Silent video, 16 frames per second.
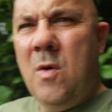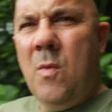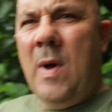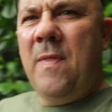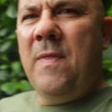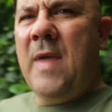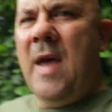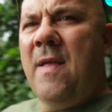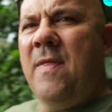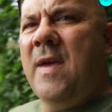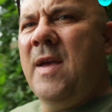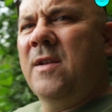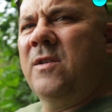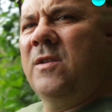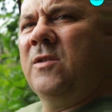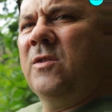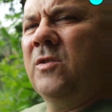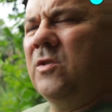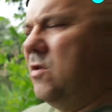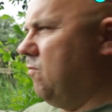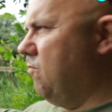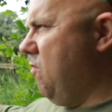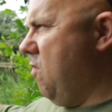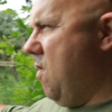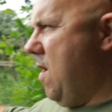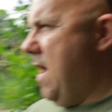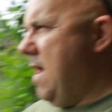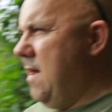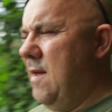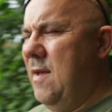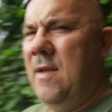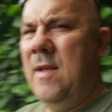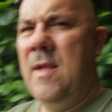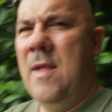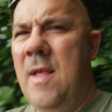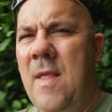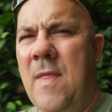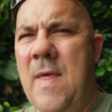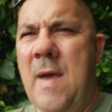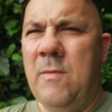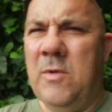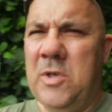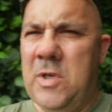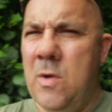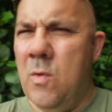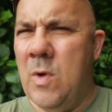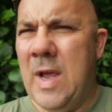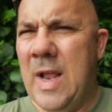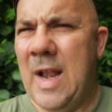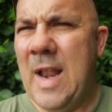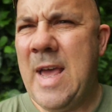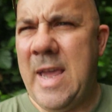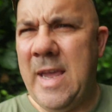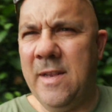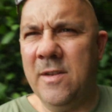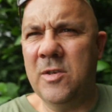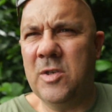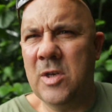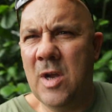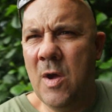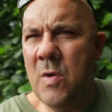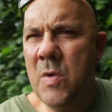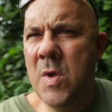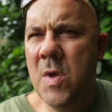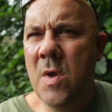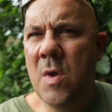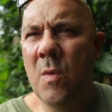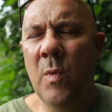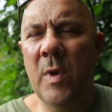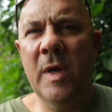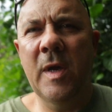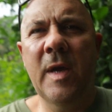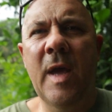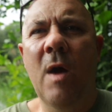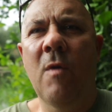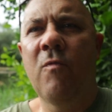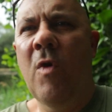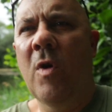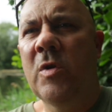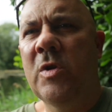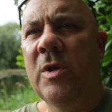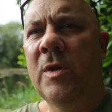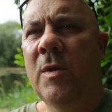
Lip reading: the one down there to the right, that was still clean, so we could get a rod